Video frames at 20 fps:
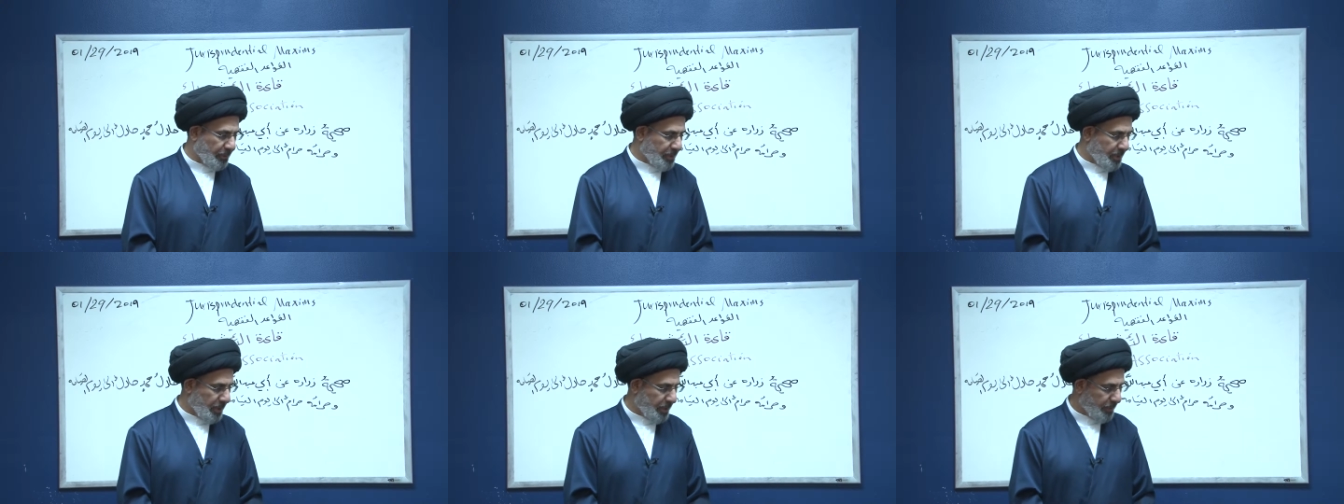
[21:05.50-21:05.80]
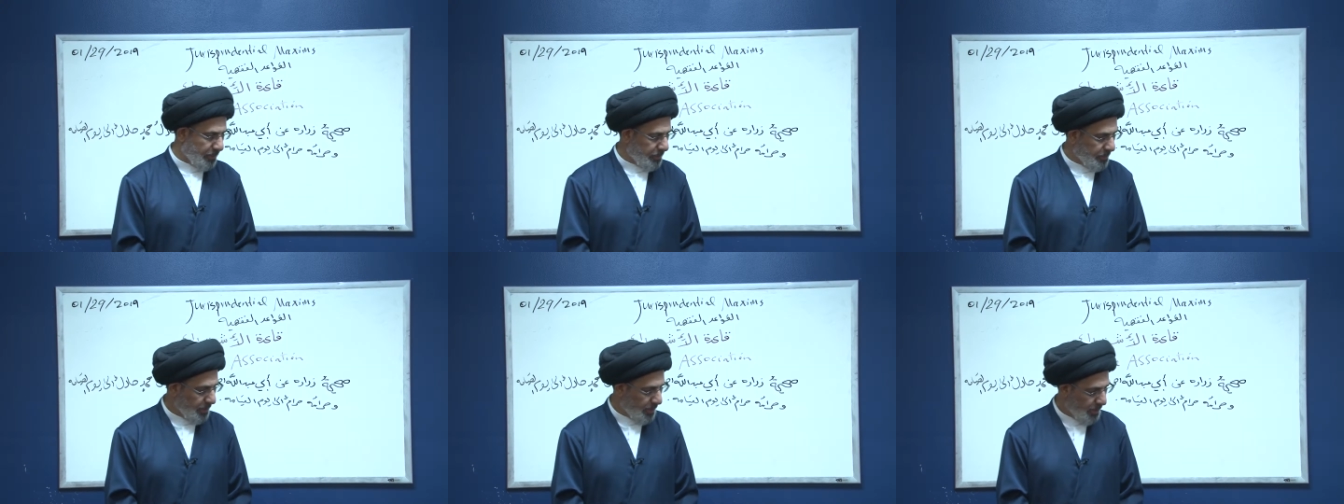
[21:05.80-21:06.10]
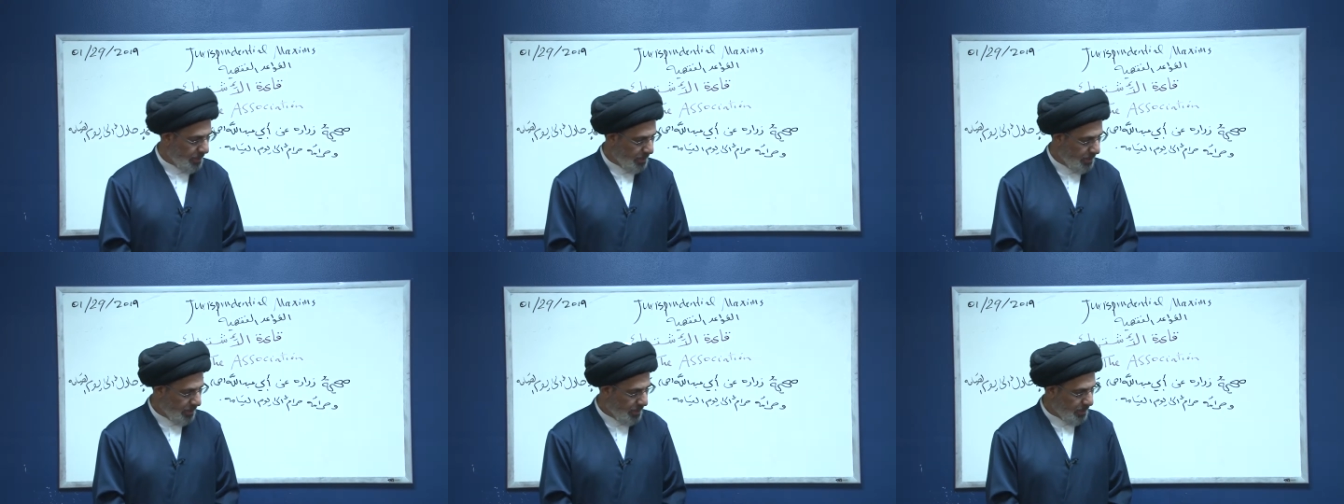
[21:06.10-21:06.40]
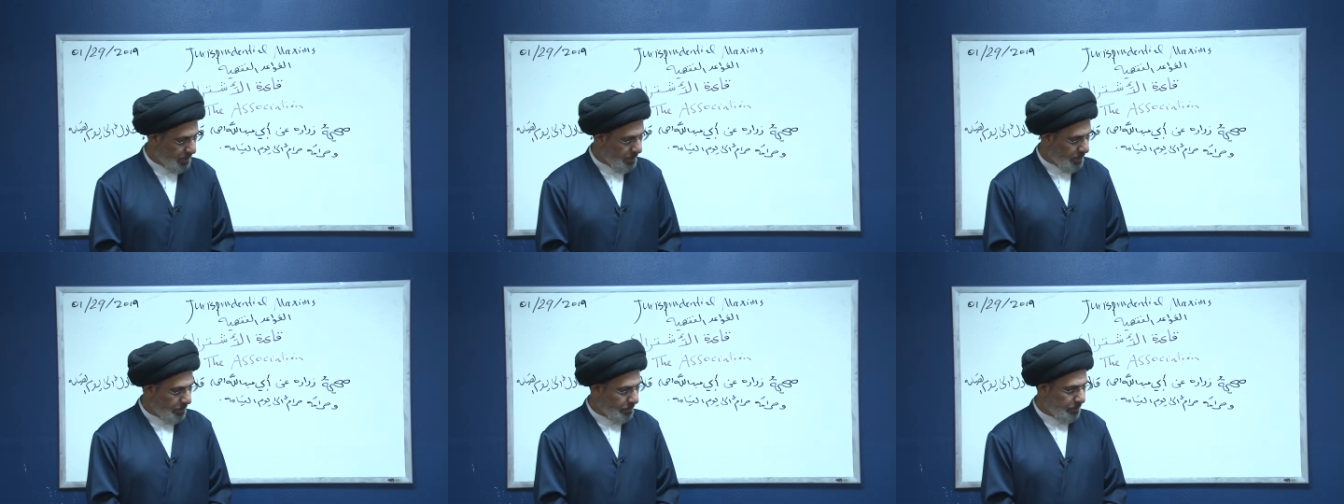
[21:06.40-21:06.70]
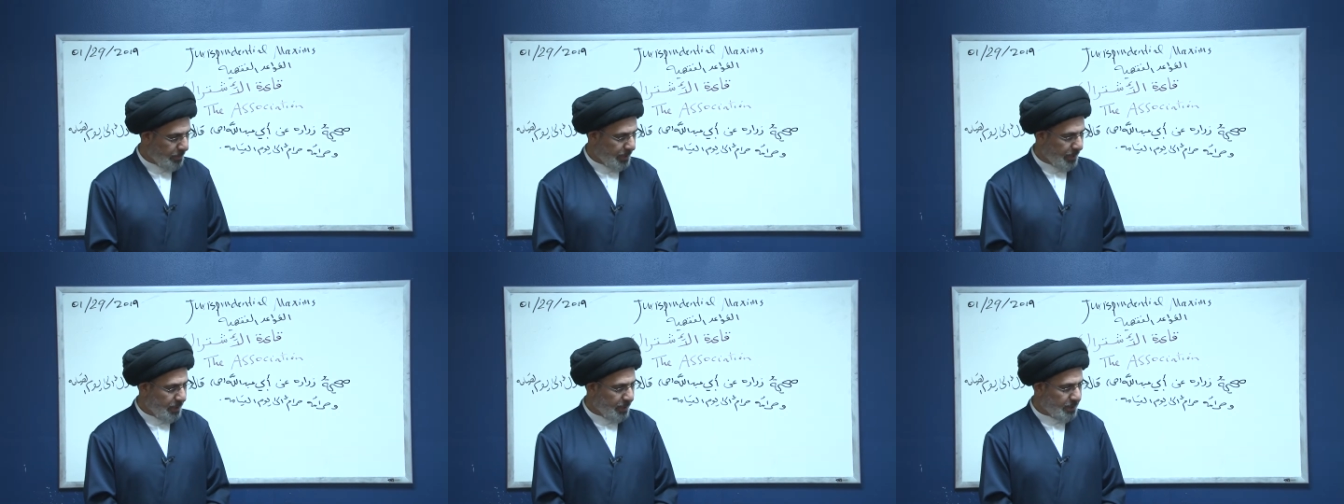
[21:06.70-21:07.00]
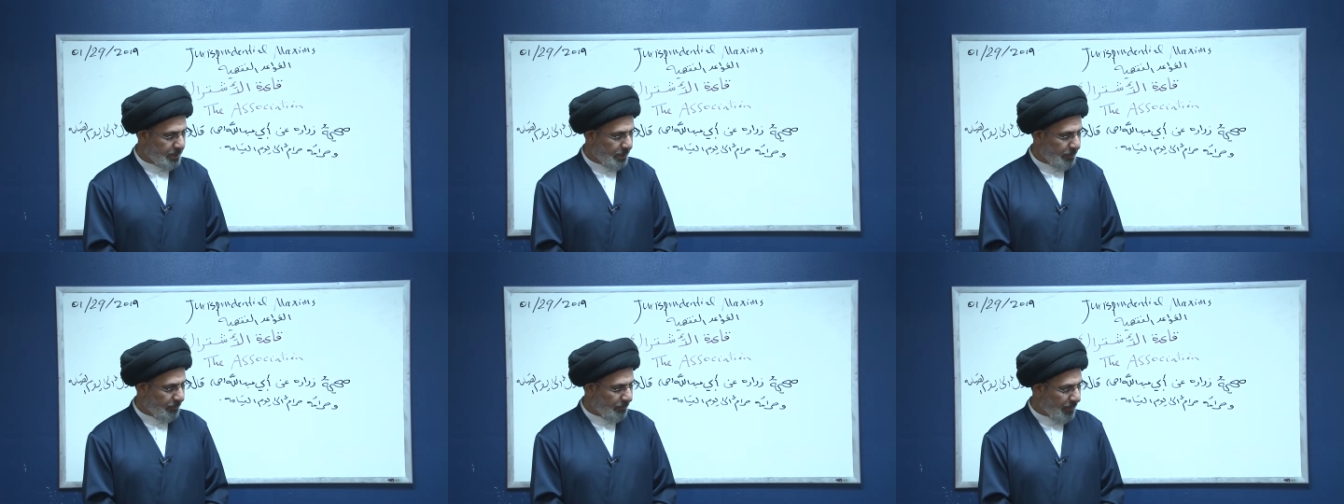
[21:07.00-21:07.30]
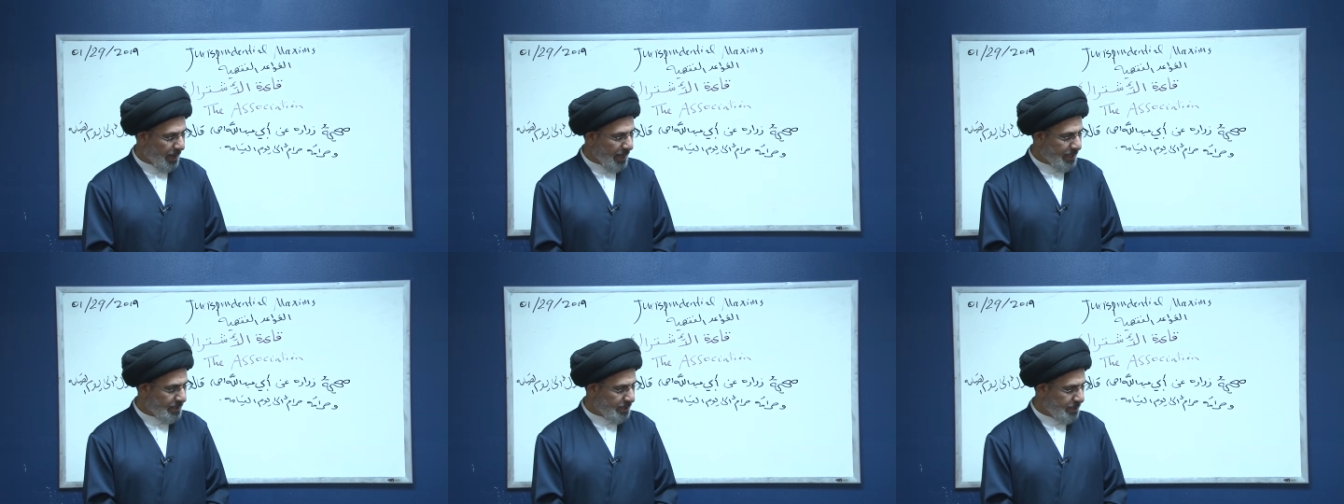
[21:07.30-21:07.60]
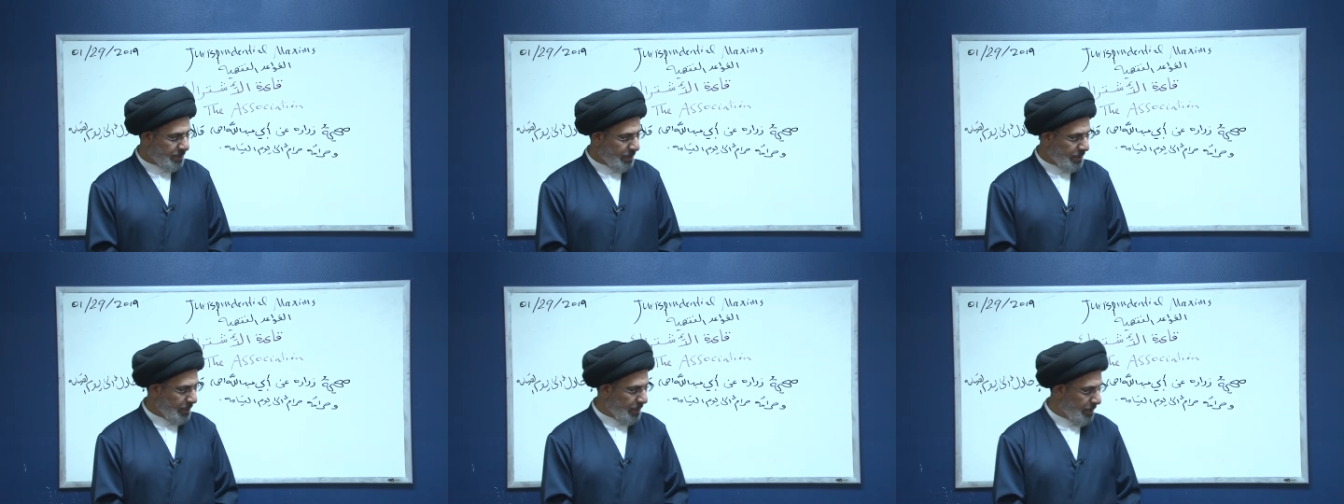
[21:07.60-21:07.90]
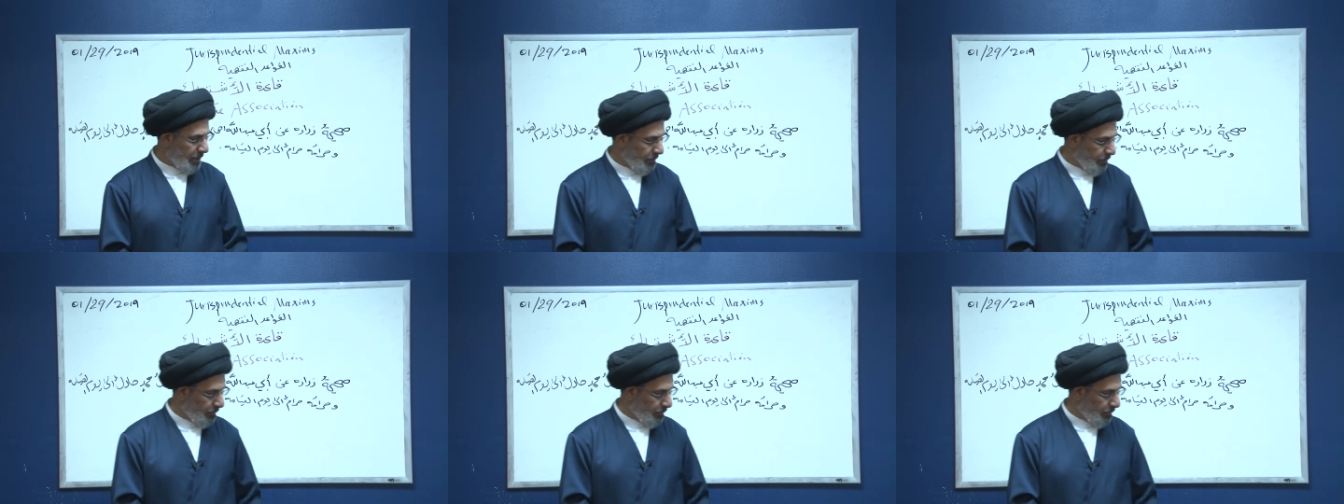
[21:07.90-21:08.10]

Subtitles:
some prayers and fasting,